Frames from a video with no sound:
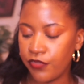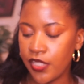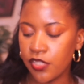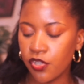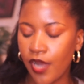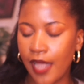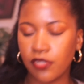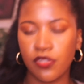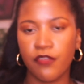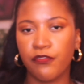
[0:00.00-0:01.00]
These are
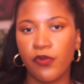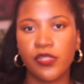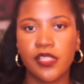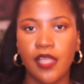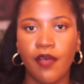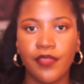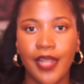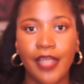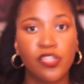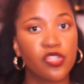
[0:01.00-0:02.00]
actually the first style
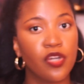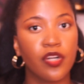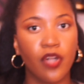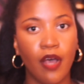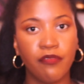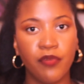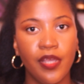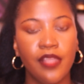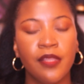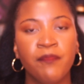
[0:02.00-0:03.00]
that I started off
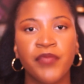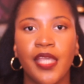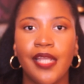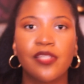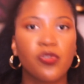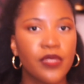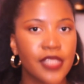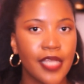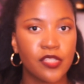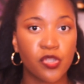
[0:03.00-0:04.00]
with. And as soon as
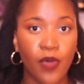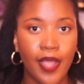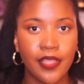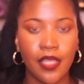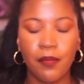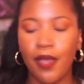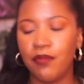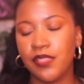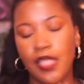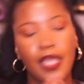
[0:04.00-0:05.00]
I tried them, I
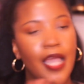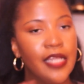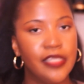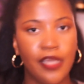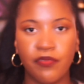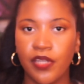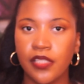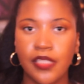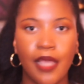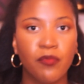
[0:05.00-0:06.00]
was like, I
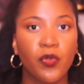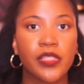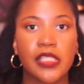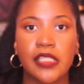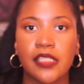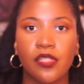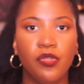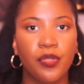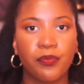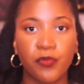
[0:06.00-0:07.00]
definitely am going to
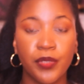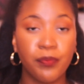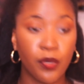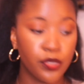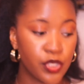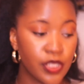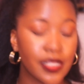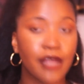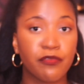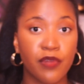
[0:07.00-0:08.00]
continue to repurchase
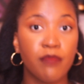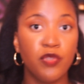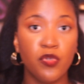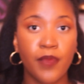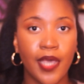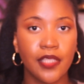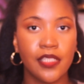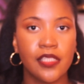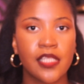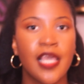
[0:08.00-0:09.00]
like from New
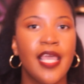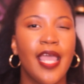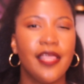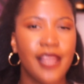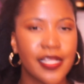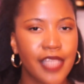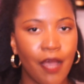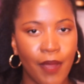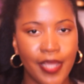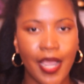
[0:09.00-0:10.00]
Balance. And that's
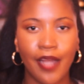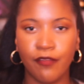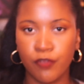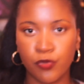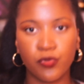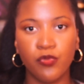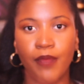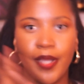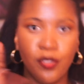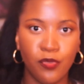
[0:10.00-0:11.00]
how I kind of grew
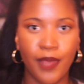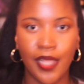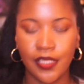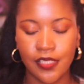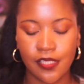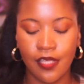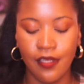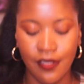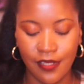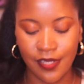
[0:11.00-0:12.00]
my New Balance
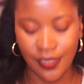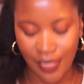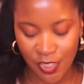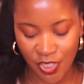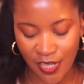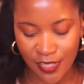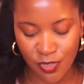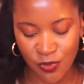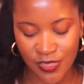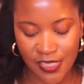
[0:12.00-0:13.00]
collection, I
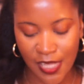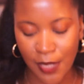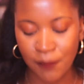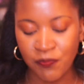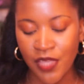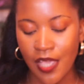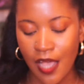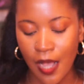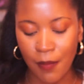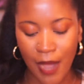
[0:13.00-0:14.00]
guess you could say.
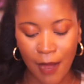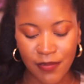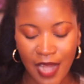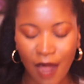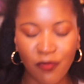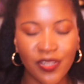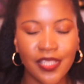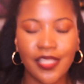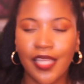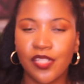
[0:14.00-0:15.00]
I'm not
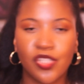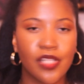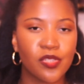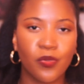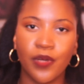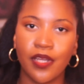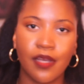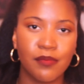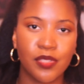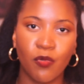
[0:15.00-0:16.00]
really like gentle when it
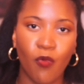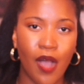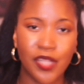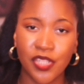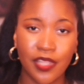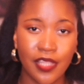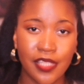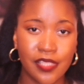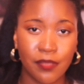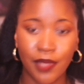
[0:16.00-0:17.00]
comes to washing
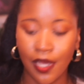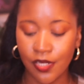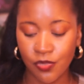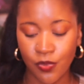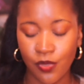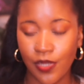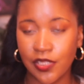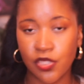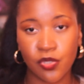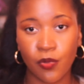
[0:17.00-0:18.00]
these, to be honest with you. I
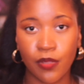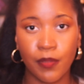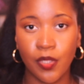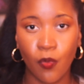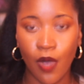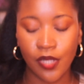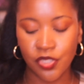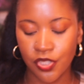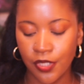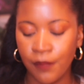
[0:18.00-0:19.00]
just throw them in the
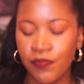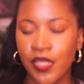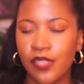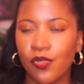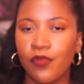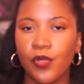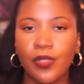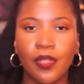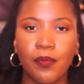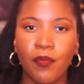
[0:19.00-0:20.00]
washer. So if you're
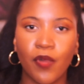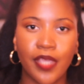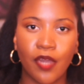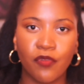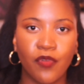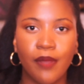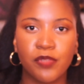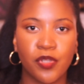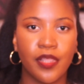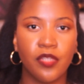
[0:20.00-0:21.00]
a little bit more careful, I'm
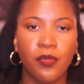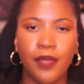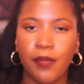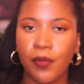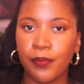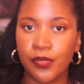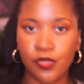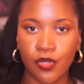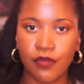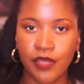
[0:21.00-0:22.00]
sure that you'll be able to
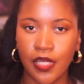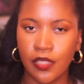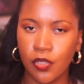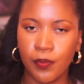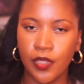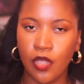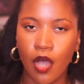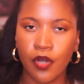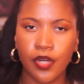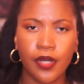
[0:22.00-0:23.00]
preserve it a little bit
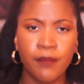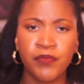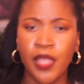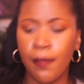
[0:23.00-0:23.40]
longer.